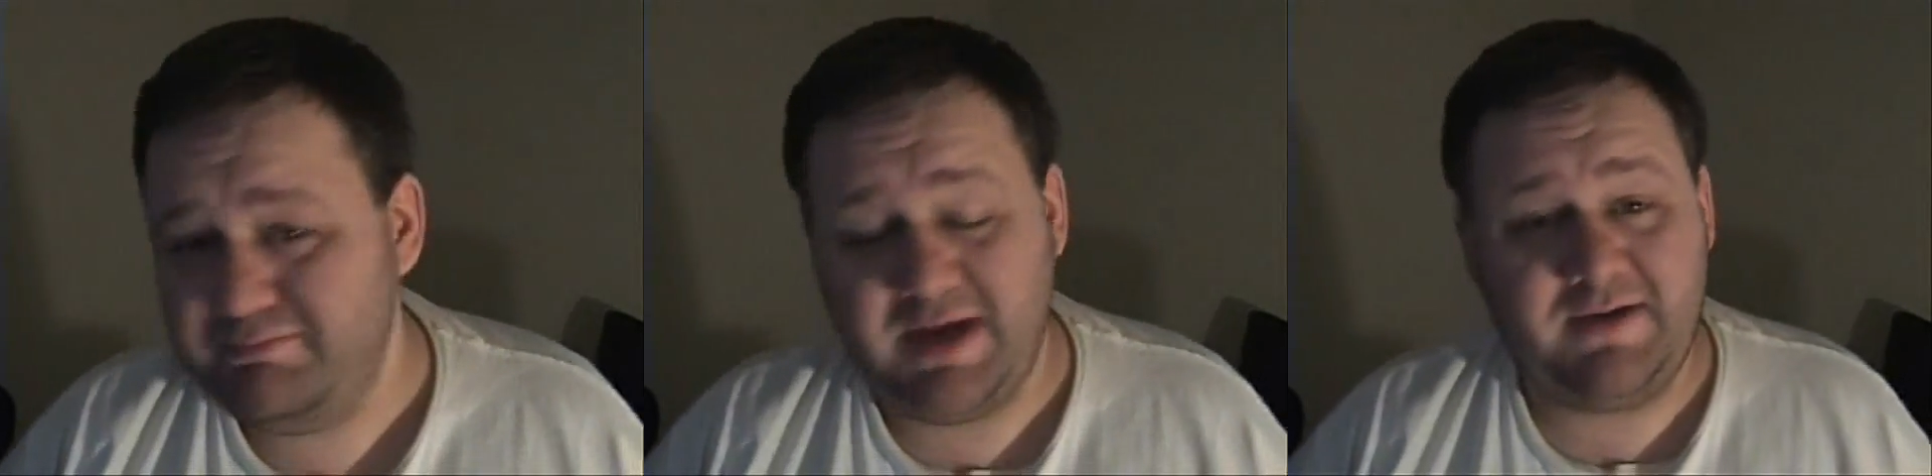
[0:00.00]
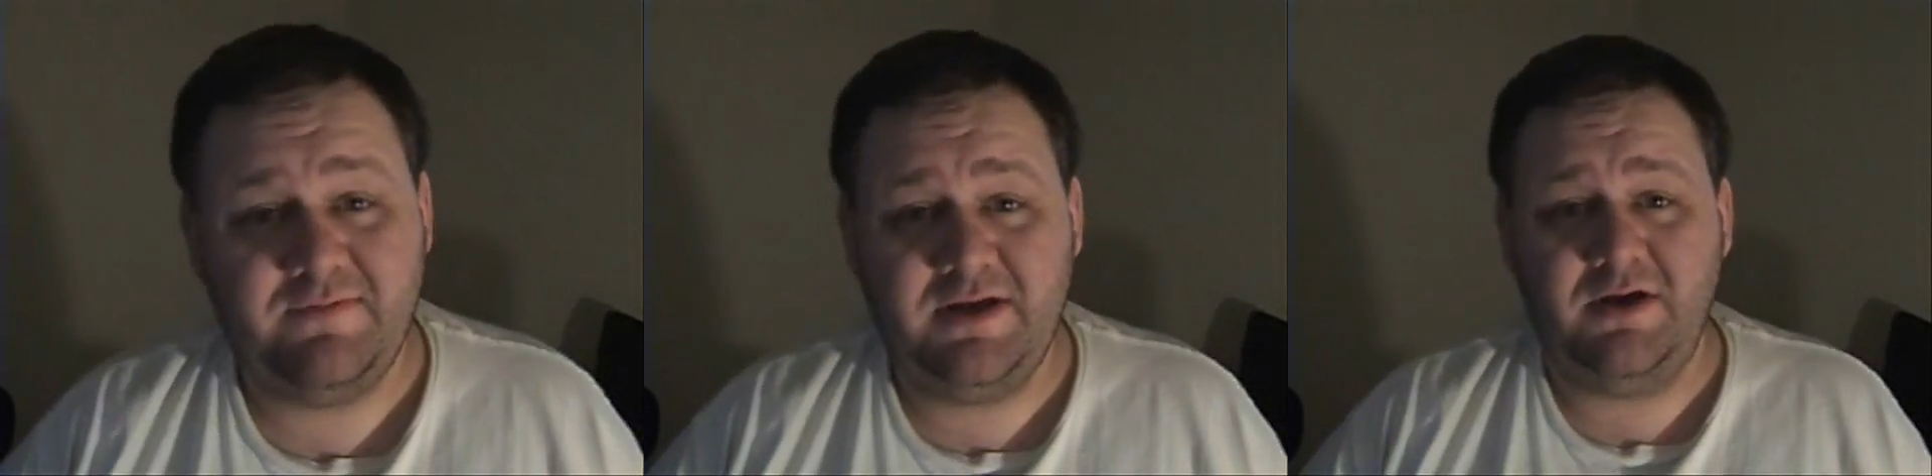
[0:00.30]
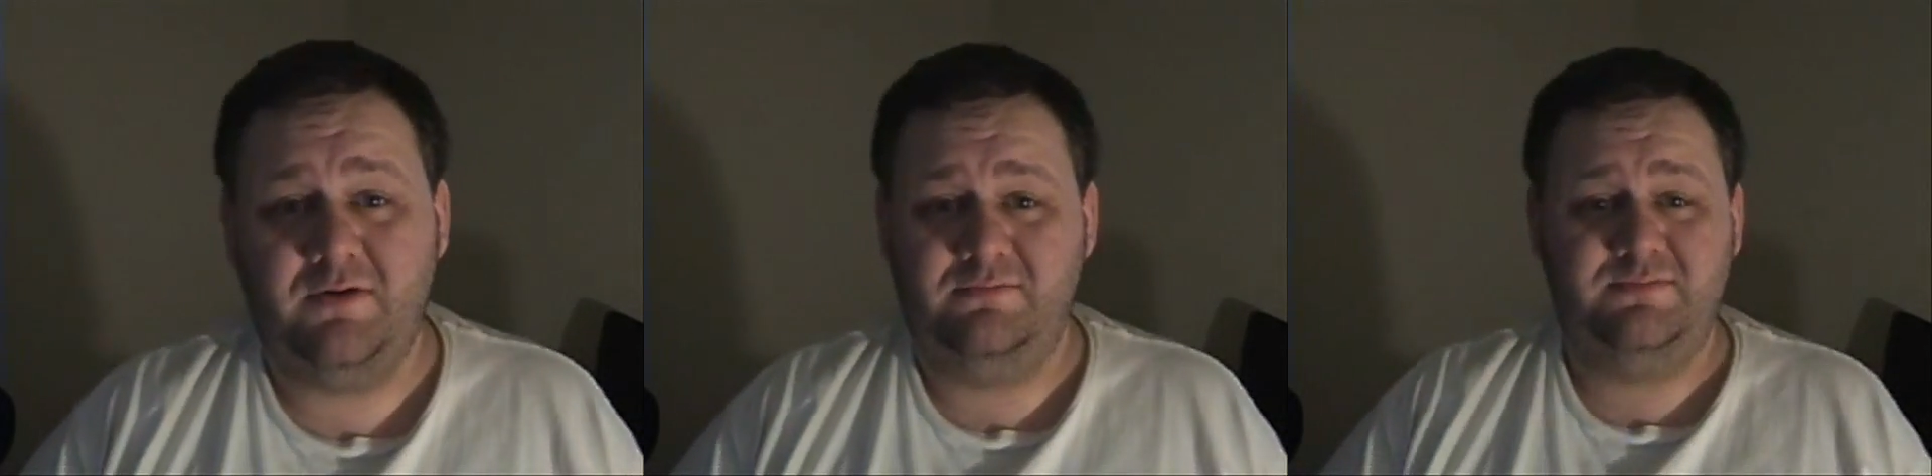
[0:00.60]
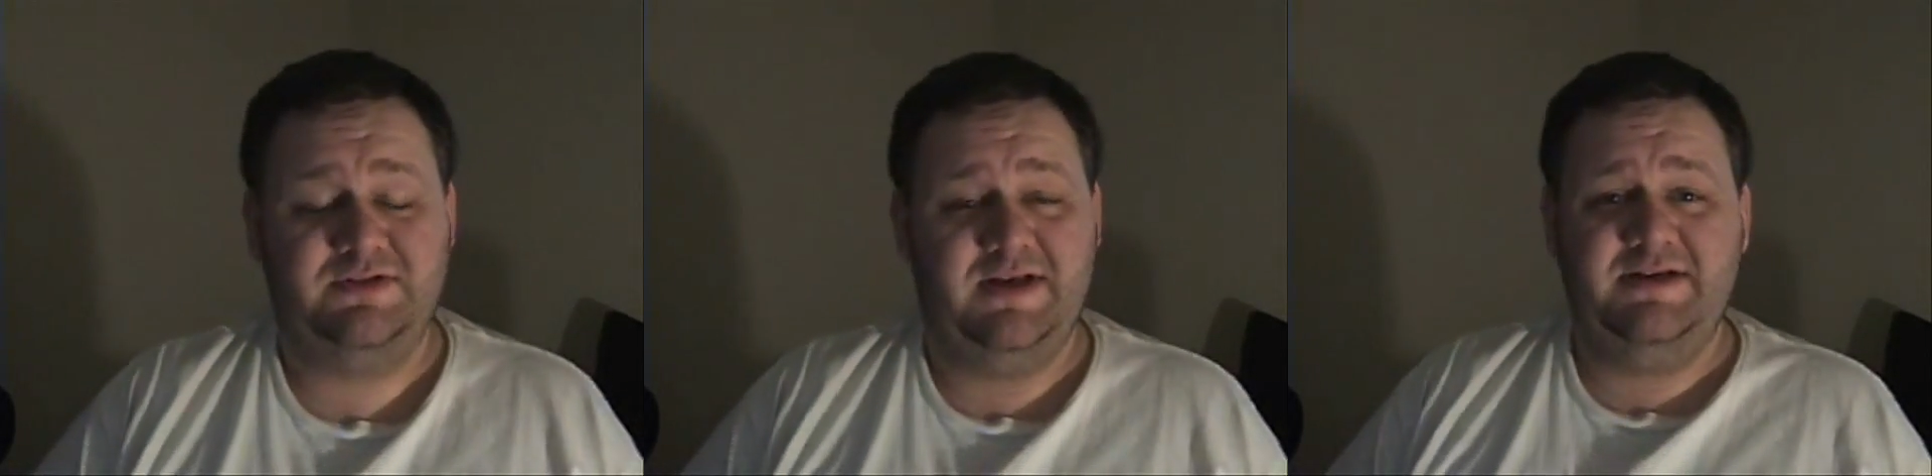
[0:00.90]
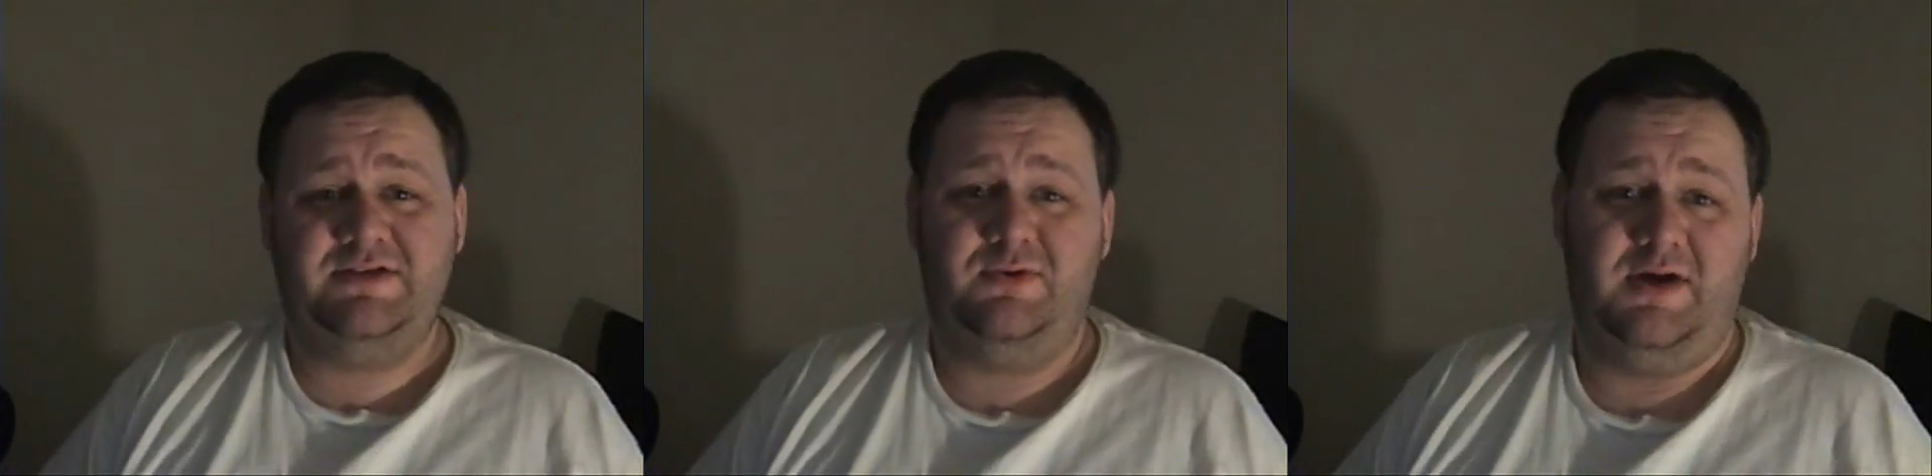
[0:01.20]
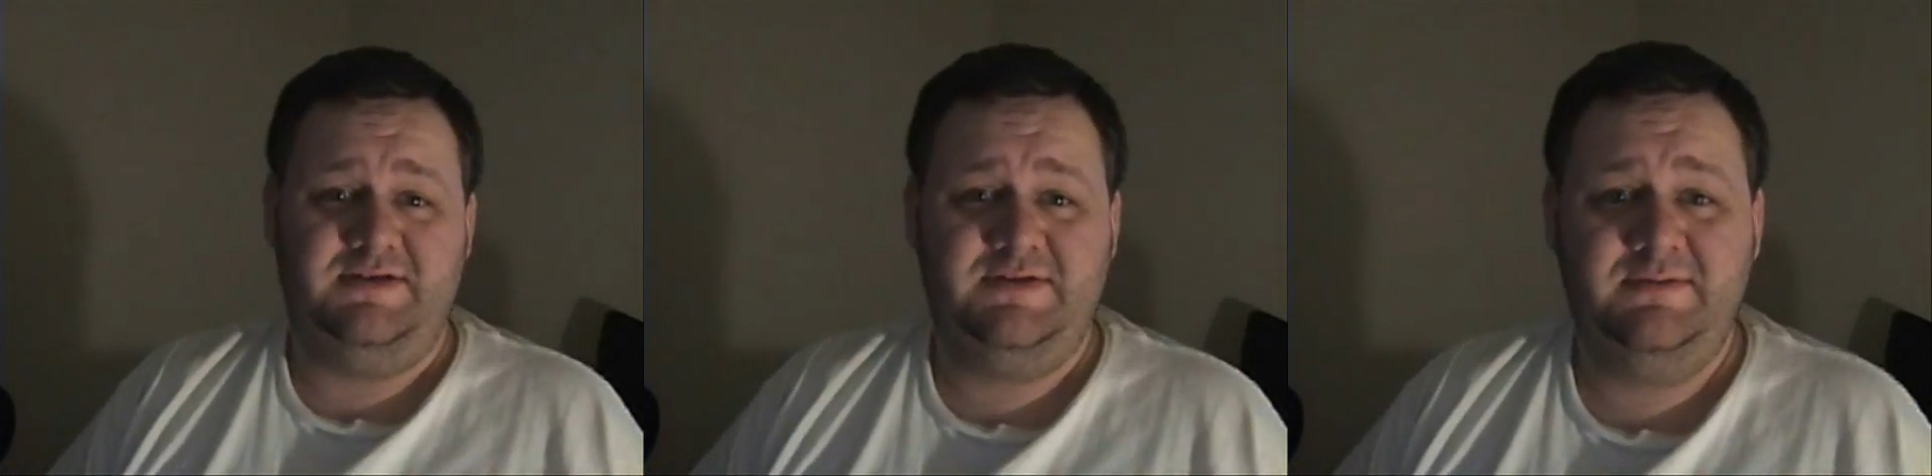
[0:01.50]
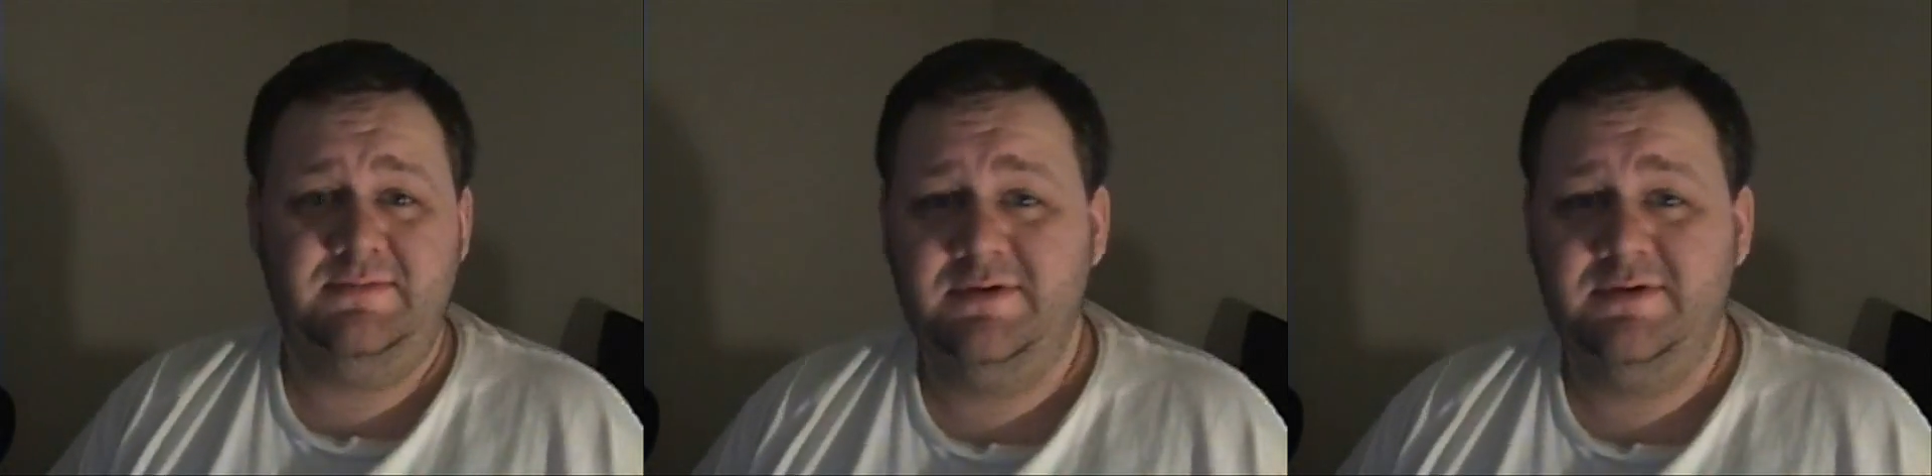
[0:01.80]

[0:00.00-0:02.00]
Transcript: make a video, send it to us.